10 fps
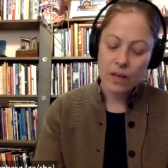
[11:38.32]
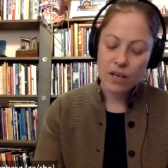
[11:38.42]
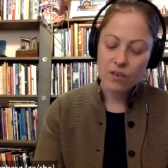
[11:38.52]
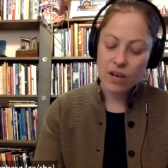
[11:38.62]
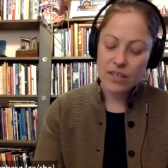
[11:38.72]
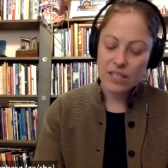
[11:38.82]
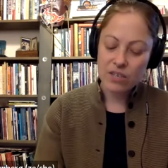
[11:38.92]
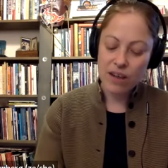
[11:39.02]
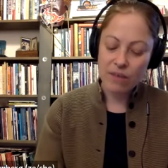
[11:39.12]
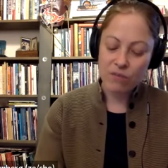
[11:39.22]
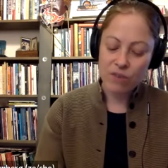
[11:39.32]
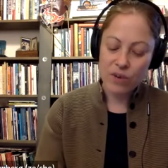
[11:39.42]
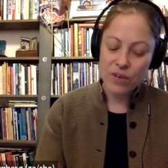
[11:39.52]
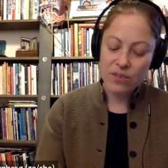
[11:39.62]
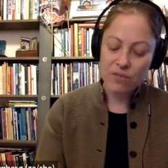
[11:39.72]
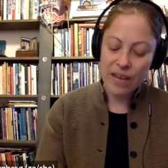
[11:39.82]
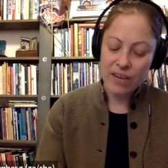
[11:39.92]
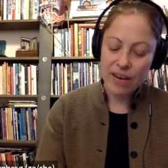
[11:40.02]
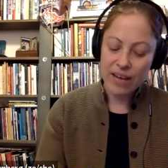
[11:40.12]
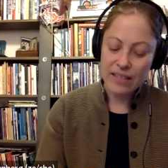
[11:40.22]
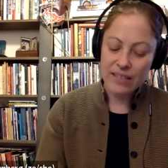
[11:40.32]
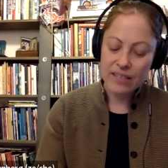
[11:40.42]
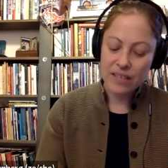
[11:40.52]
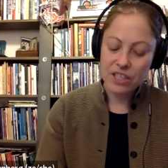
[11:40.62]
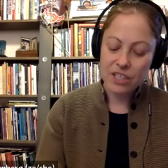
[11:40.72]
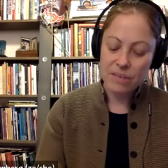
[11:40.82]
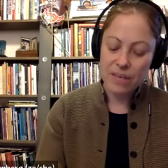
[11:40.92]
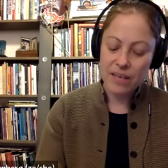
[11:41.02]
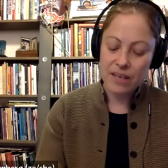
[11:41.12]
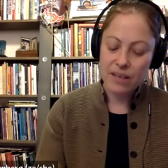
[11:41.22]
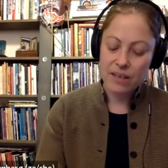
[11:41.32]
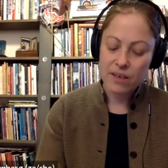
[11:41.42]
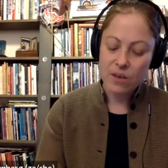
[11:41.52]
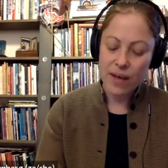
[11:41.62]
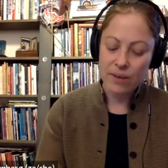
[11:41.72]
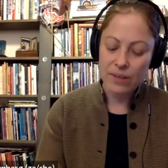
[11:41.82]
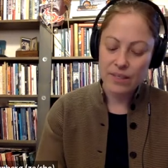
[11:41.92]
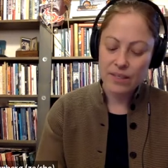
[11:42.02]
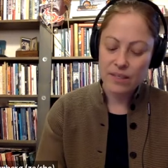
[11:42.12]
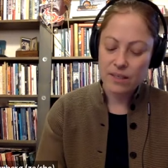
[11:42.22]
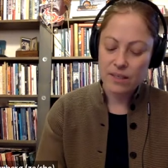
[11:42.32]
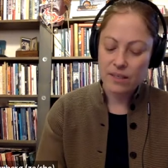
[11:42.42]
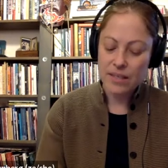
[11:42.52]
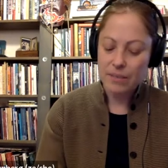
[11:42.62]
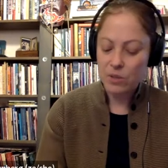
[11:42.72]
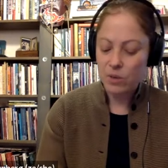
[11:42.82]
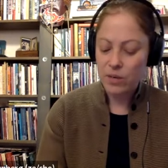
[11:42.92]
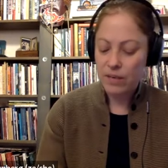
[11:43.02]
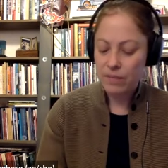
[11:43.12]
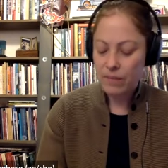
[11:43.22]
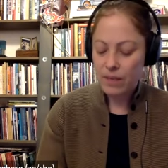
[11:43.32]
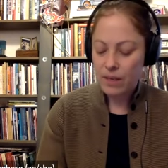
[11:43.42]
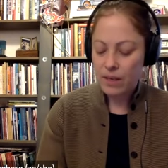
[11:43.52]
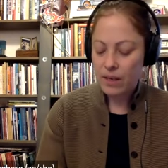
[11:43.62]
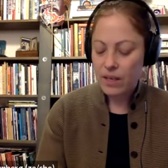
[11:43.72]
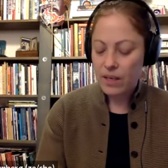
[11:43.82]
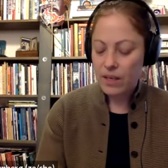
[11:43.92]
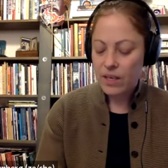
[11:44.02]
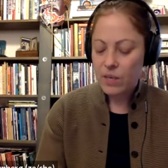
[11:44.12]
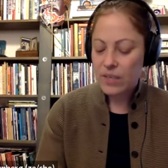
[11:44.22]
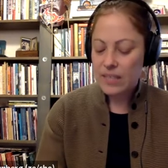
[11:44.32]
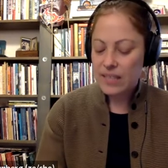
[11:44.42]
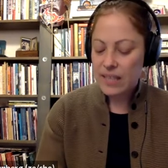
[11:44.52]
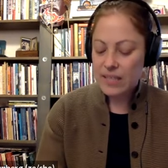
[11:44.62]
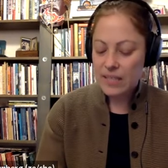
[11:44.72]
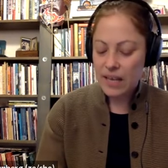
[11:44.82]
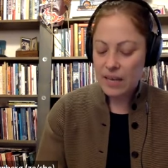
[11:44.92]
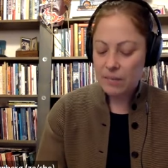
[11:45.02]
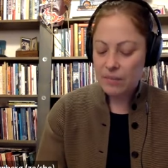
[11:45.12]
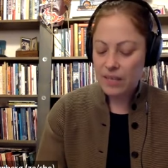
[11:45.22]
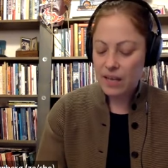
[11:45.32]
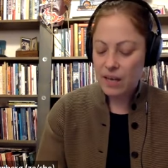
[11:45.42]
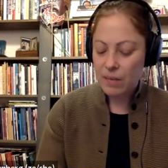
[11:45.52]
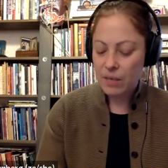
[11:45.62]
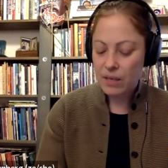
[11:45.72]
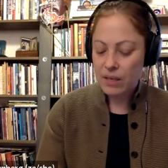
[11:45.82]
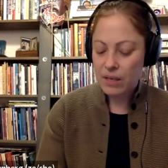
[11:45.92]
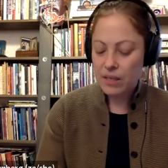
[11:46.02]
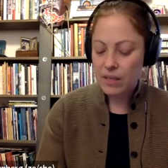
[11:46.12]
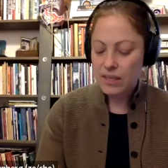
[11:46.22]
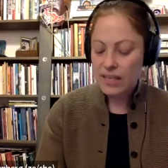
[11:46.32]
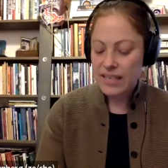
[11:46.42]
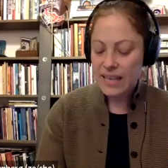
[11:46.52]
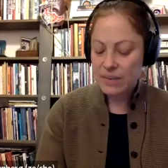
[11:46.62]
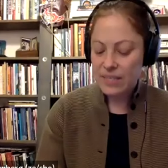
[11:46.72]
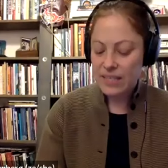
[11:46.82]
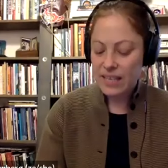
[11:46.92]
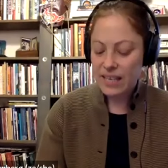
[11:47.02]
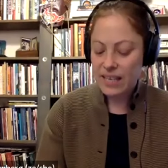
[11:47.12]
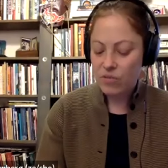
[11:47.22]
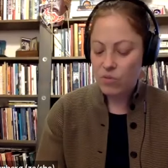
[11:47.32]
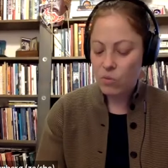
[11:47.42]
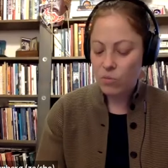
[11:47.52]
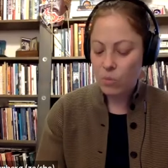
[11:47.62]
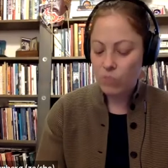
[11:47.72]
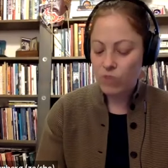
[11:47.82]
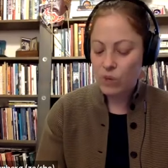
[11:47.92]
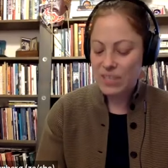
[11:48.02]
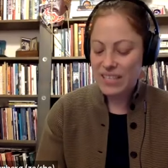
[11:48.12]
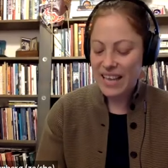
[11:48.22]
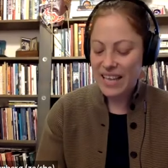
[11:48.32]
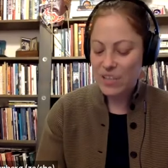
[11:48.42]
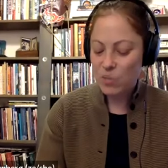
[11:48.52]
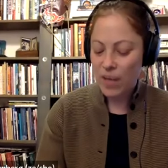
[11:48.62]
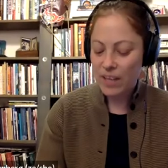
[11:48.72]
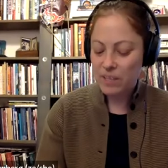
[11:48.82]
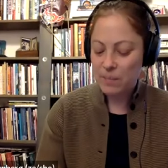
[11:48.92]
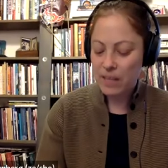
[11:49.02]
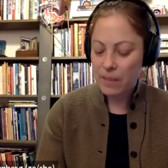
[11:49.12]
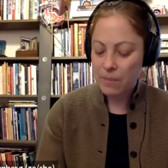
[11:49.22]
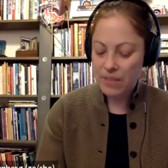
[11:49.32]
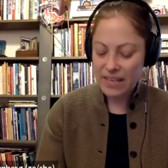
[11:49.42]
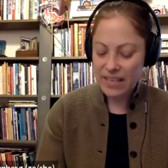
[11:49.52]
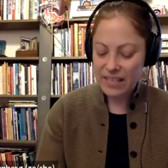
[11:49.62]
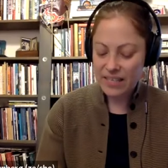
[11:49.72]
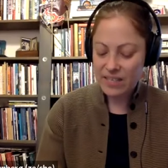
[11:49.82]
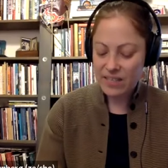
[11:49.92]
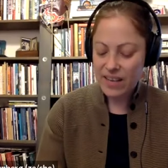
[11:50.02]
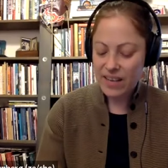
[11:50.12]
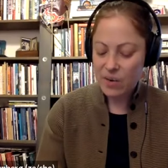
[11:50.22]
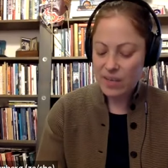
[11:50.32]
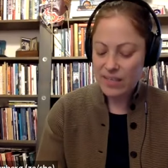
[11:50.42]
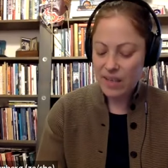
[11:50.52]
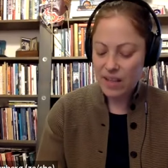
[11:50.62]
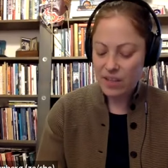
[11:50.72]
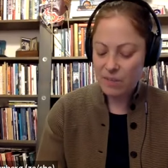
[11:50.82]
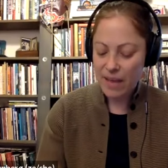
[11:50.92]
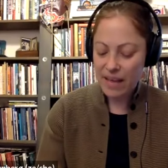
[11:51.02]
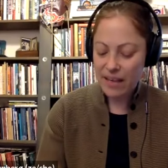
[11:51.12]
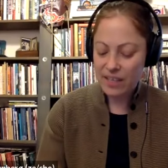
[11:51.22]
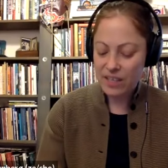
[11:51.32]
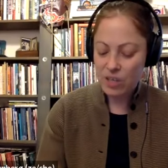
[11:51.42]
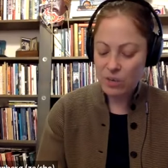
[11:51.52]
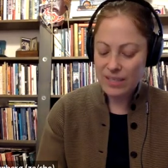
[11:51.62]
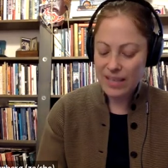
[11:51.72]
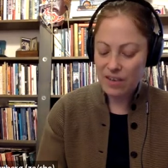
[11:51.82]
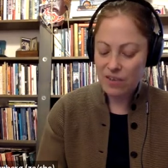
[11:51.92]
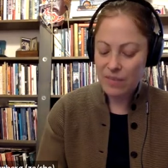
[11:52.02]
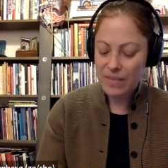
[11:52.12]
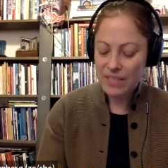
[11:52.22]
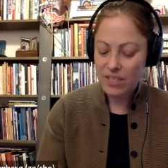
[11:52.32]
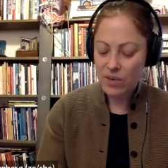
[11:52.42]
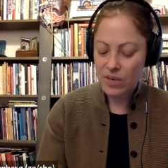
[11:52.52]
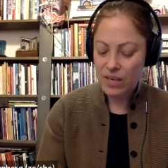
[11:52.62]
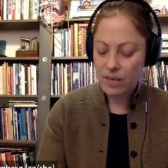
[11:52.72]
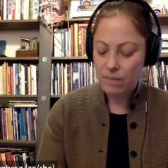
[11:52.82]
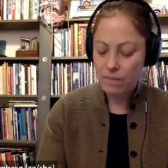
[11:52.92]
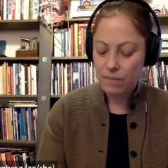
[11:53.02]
Across the gravel road and the ryegrass, a chimney, no house, same story. He wants dusk time to come, sundown singing through the roadside's wild plum thicket till coyotes holler back in the ghost town of Macedonia.